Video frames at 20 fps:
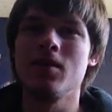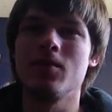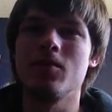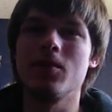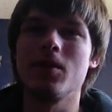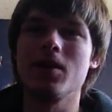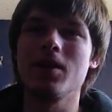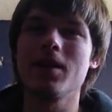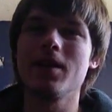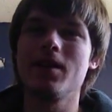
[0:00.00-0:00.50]

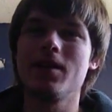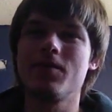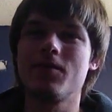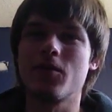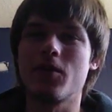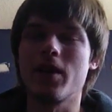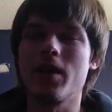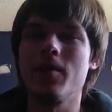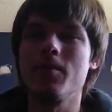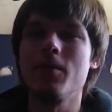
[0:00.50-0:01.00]
really,
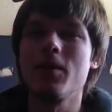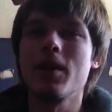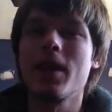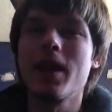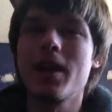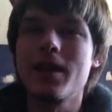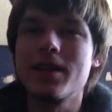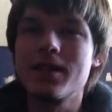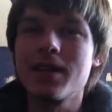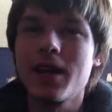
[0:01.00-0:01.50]
for him to
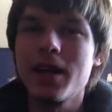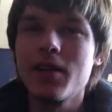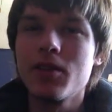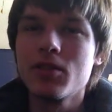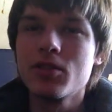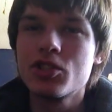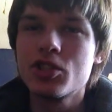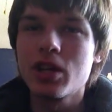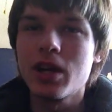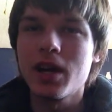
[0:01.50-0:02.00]
get a
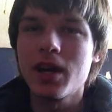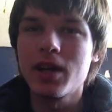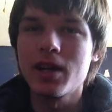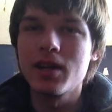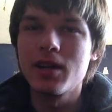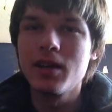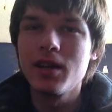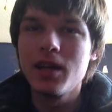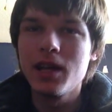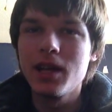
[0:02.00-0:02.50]
title shot,
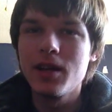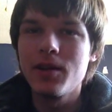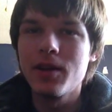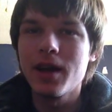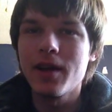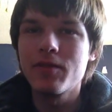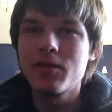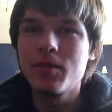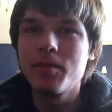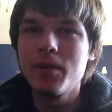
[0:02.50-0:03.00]
it would
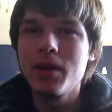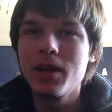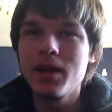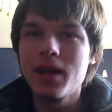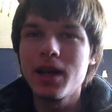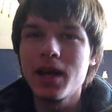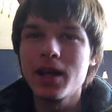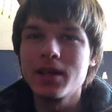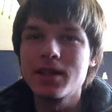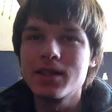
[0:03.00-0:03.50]
have to be
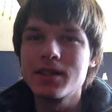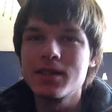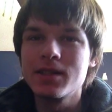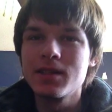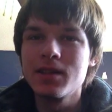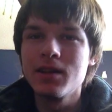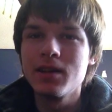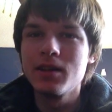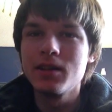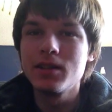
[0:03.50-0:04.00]
against
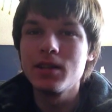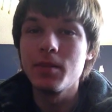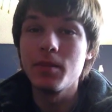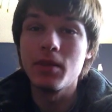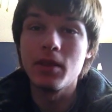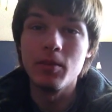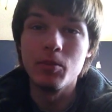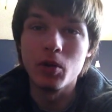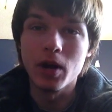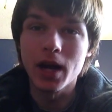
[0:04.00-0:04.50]

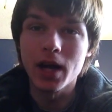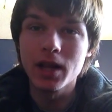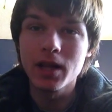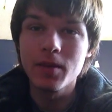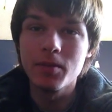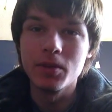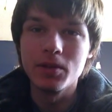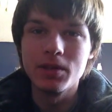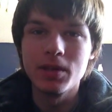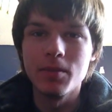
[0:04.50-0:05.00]
Timothy Bradley,
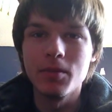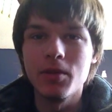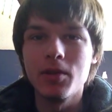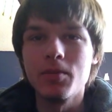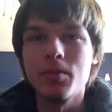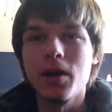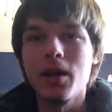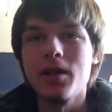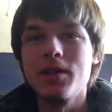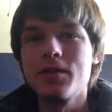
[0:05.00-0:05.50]
but Timothy
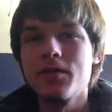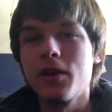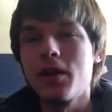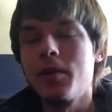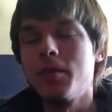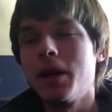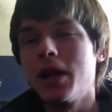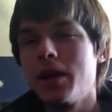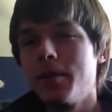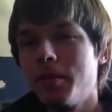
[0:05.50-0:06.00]
Bradley's
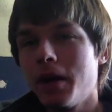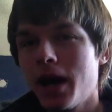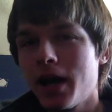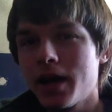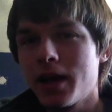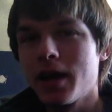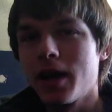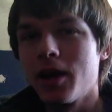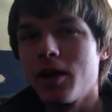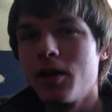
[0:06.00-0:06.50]
fighting Manny
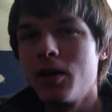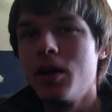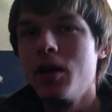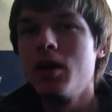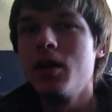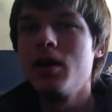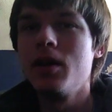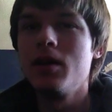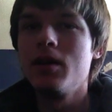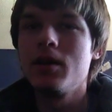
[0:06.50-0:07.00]
Pacquiao
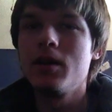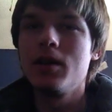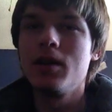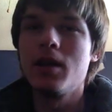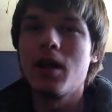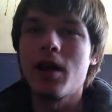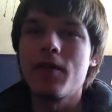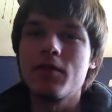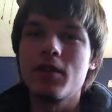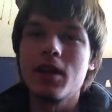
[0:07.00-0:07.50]

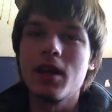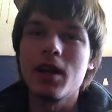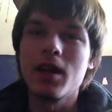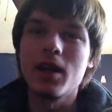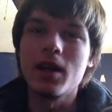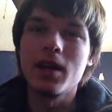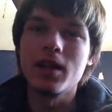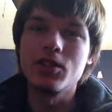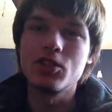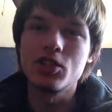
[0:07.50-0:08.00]
he'd have to get it
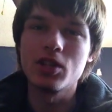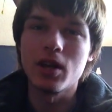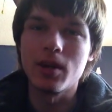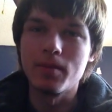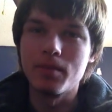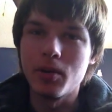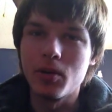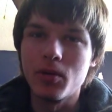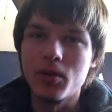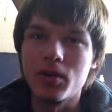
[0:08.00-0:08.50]
against
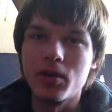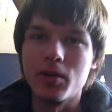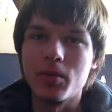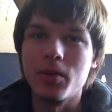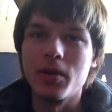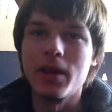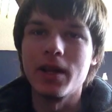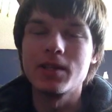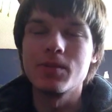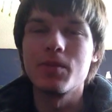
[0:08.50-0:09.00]
Shawn Porter,
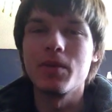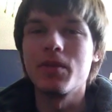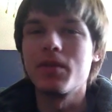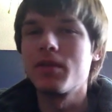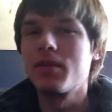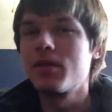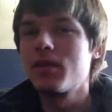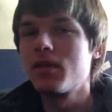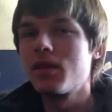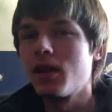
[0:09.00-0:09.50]
but that's with
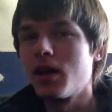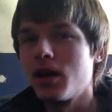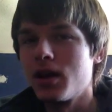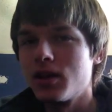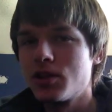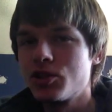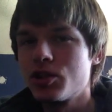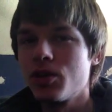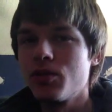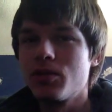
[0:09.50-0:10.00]
uh,
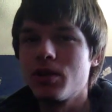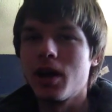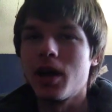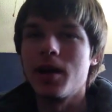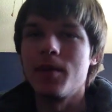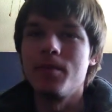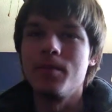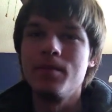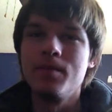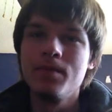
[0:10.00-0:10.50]

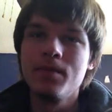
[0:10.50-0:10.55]
Showtime